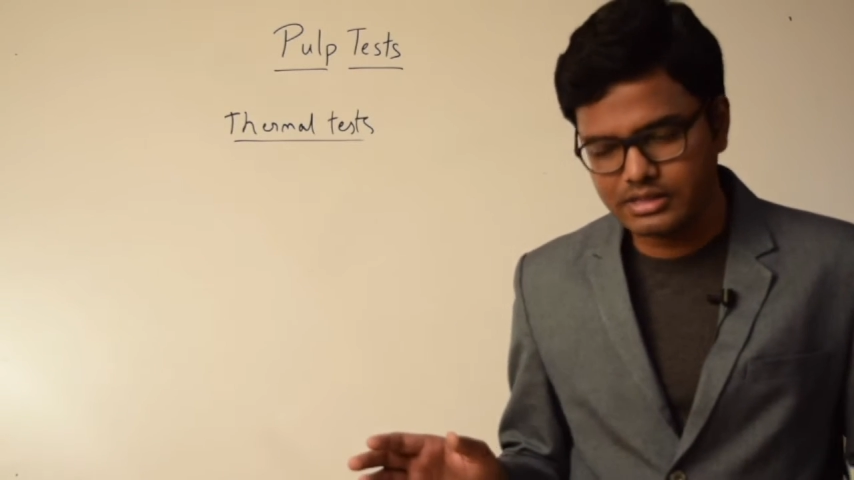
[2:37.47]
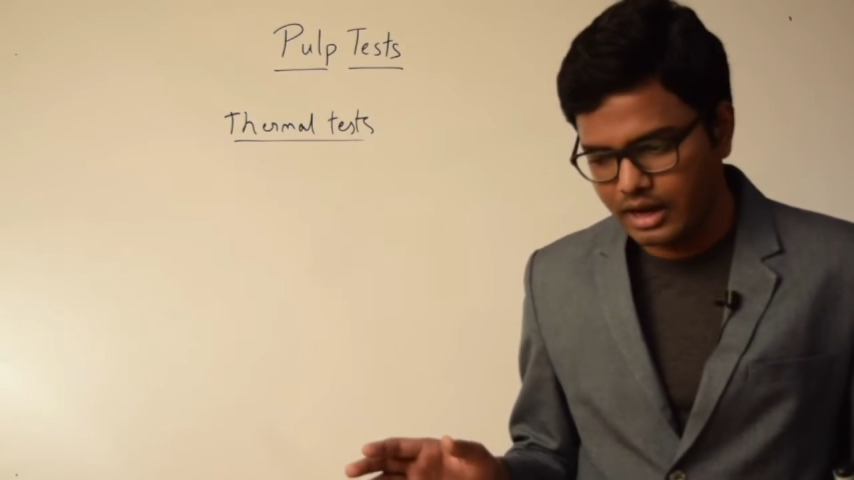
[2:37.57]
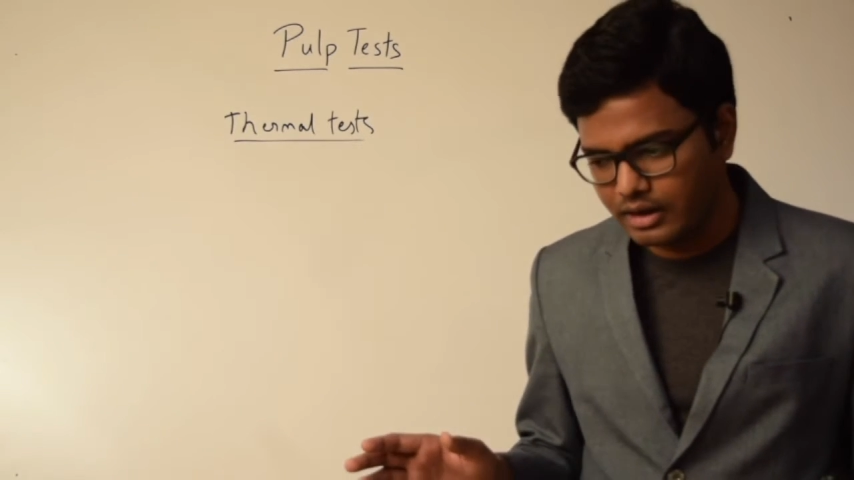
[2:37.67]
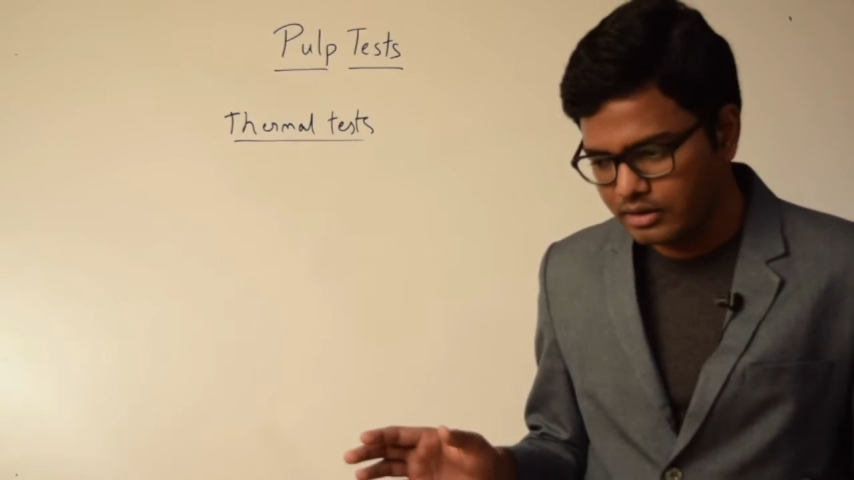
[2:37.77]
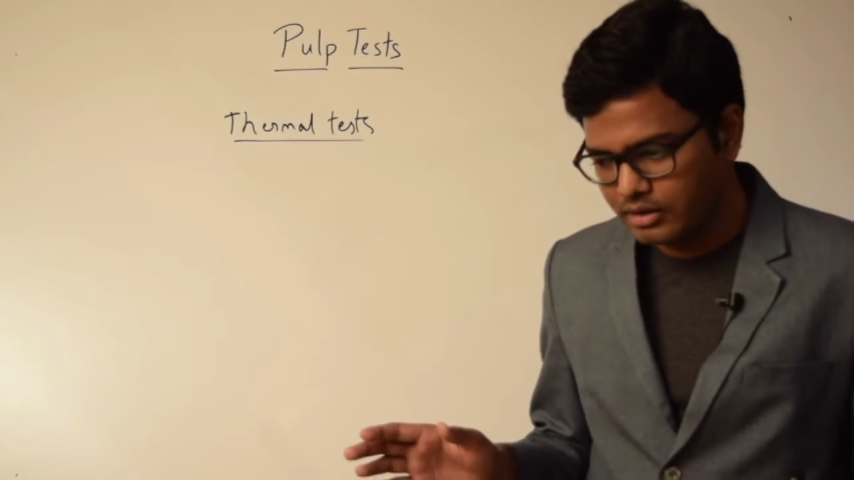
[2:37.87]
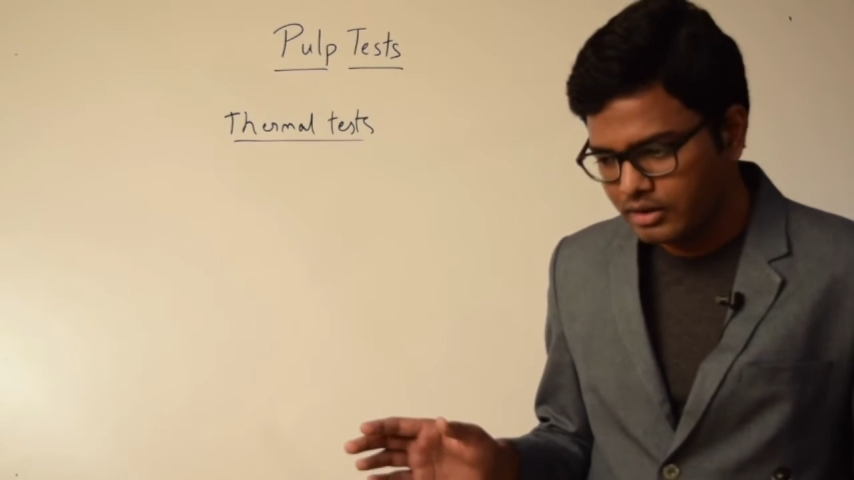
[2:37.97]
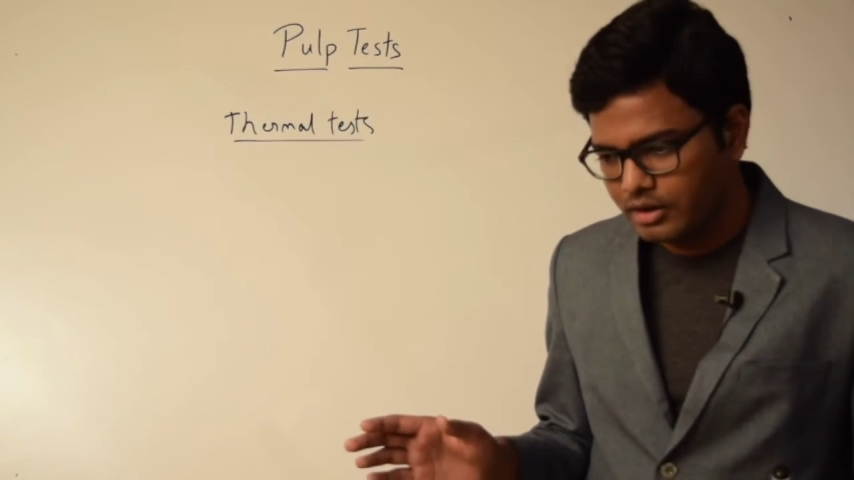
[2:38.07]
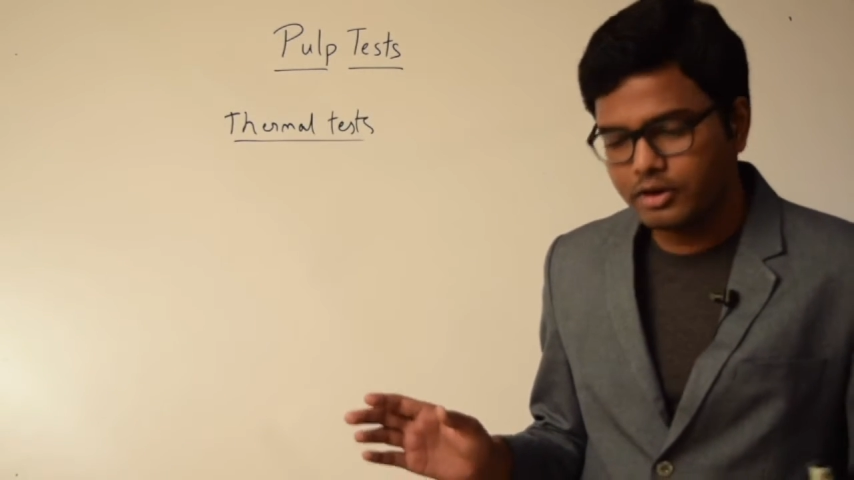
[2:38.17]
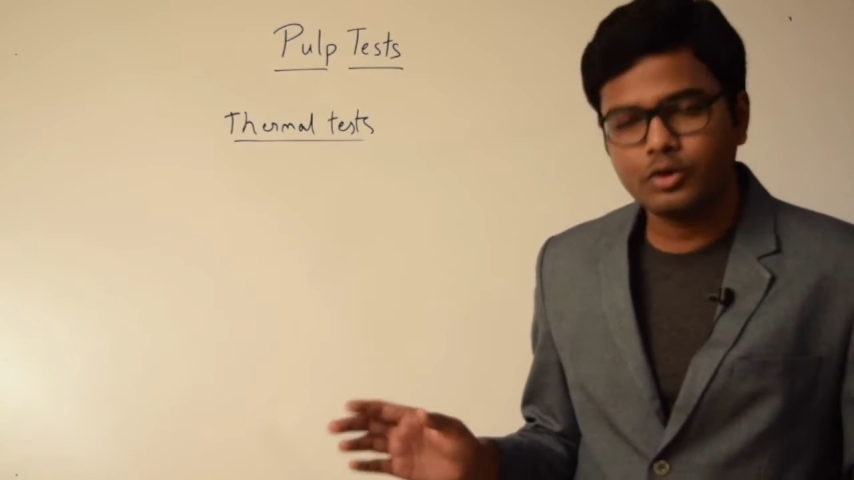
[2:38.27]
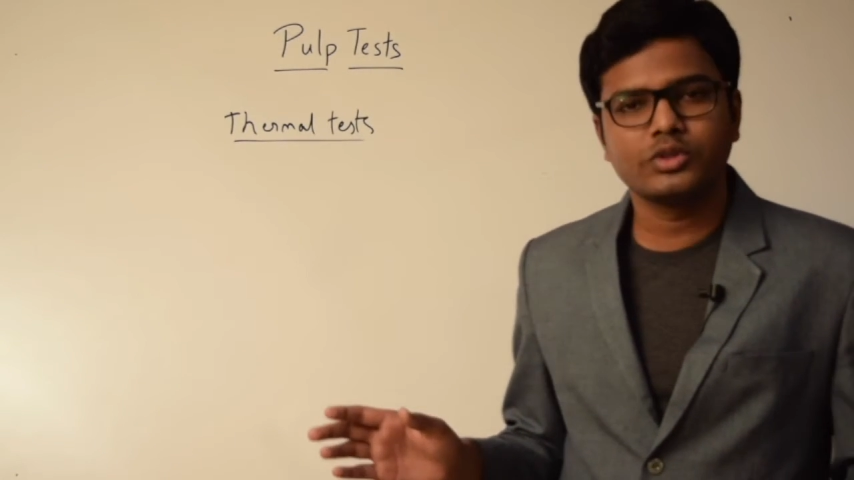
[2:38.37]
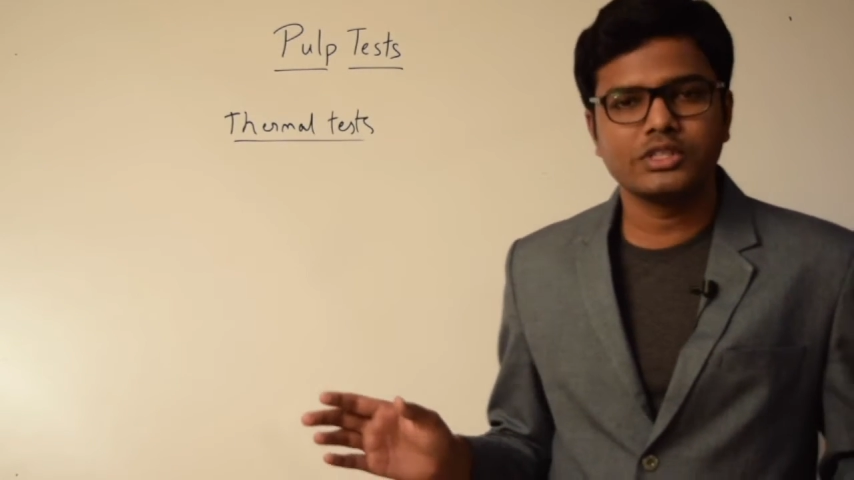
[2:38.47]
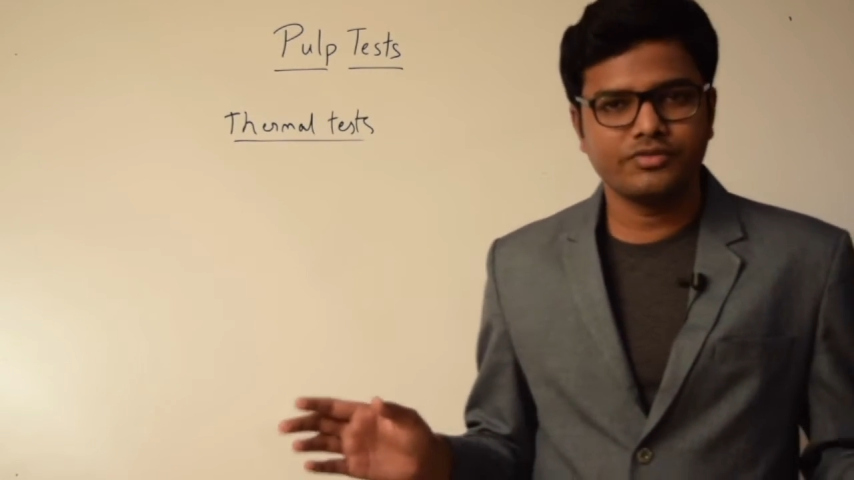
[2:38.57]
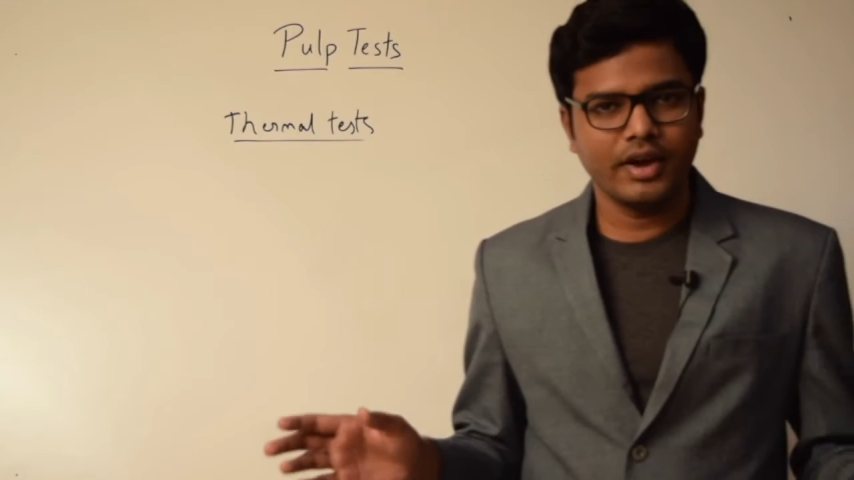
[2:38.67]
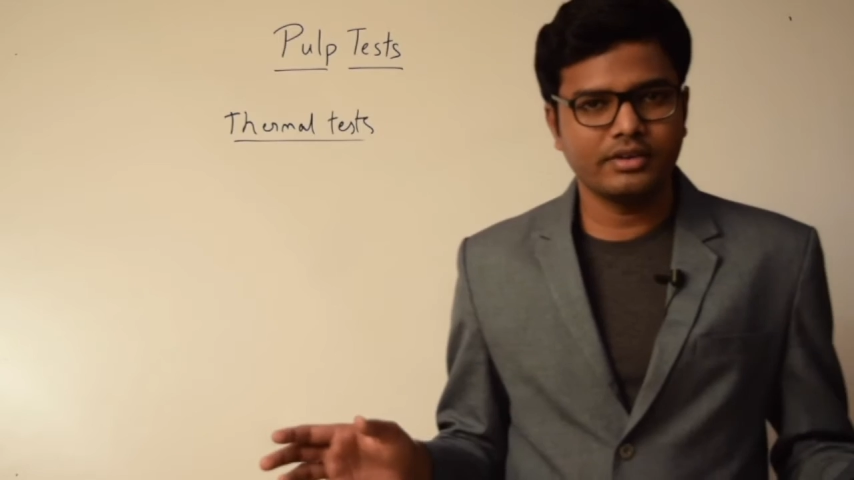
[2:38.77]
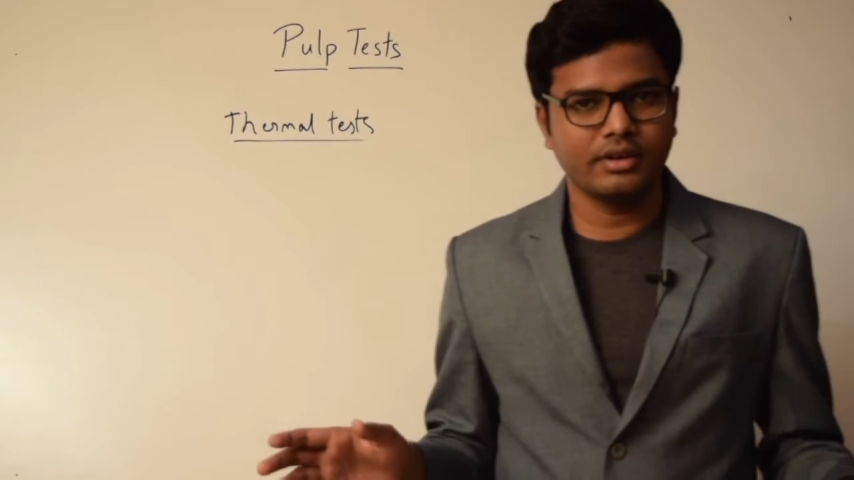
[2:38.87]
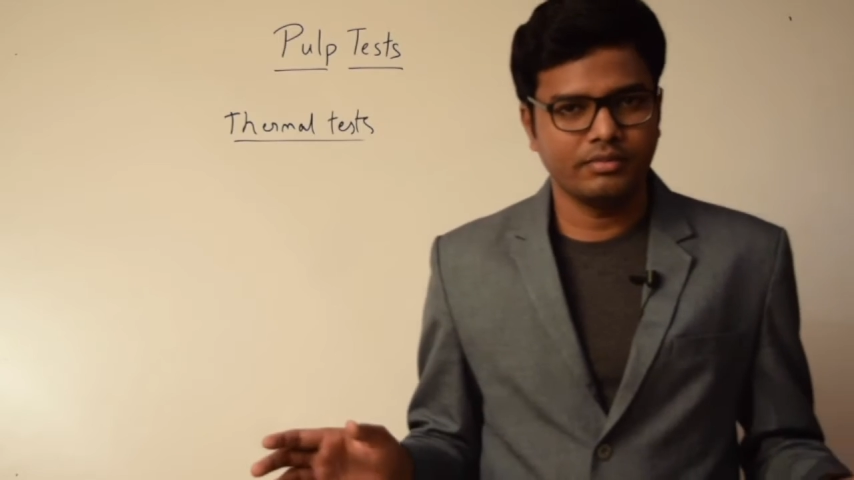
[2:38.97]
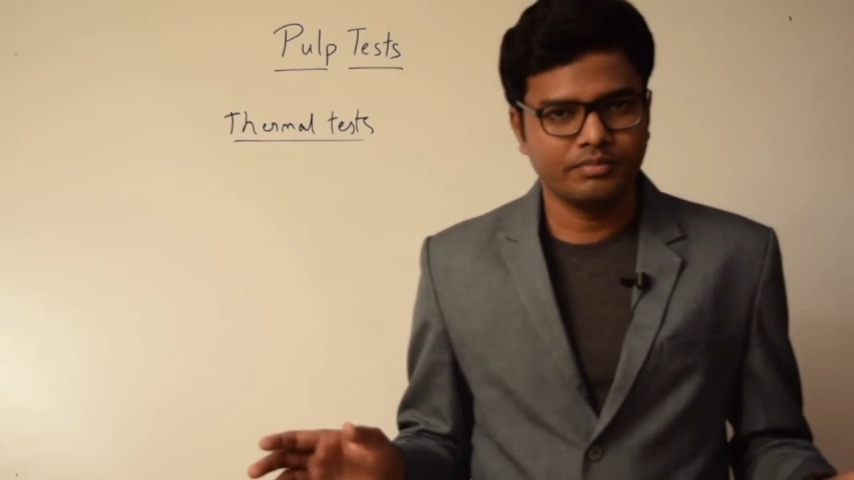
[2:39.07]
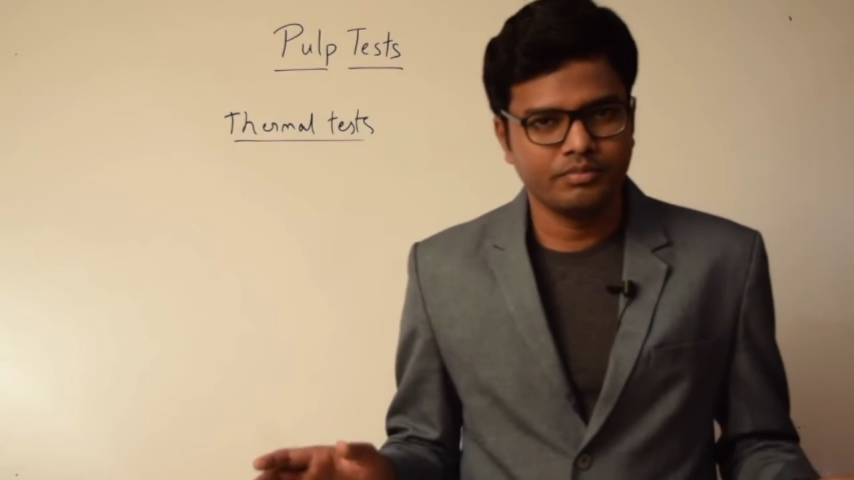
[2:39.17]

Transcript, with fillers: that a tooth is vital.